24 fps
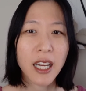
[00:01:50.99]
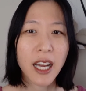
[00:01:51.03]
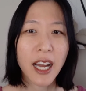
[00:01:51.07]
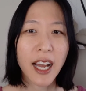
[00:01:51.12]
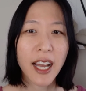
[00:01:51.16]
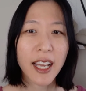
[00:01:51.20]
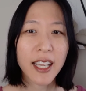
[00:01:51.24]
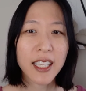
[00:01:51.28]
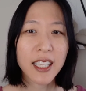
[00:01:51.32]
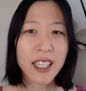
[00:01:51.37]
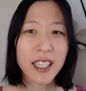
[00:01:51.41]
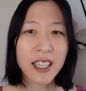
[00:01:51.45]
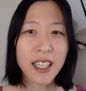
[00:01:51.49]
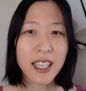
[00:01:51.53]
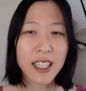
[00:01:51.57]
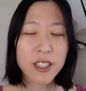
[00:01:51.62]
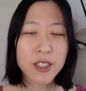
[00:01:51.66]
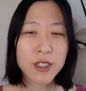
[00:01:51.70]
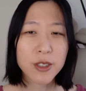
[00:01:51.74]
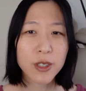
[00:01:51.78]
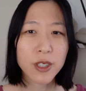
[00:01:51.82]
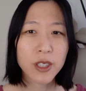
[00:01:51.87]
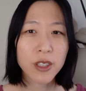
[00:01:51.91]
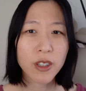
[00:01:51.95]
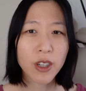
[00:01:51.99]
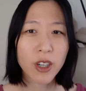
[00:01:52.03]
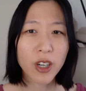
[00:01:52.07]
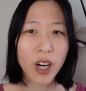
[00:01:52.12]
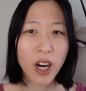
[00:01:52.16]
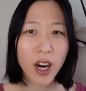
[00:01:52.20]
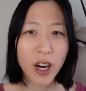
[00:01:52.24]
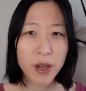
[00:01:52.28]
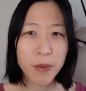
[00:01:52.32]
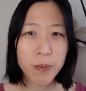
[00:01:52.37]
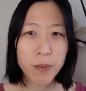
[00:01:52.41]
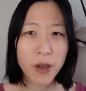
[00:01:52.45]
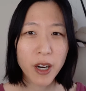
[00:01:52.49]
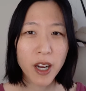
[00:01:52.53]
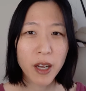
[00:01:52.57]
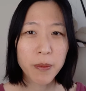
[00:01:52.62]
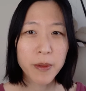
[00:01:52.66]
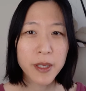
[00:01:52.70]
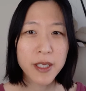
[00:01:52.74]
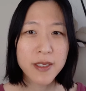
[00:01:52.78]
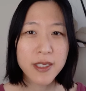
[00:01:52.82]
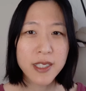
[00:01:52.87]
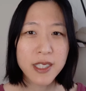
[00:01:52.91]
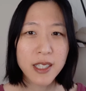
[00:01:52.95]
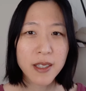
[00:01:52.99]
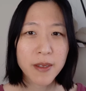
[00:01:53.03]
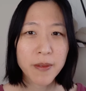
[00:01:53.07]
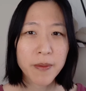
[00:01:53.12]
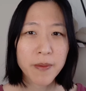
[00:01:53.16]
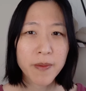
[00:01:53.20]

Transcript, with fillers: high cholesterol, or heart problems?